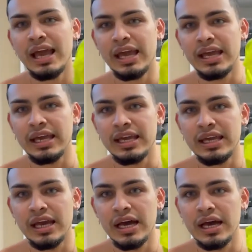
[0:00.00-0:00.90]

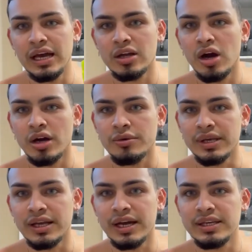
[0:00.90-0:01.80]
a uh, cock
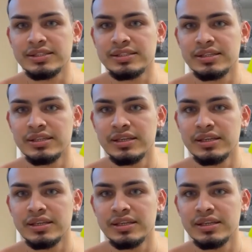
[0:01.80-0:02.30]
ring, guys.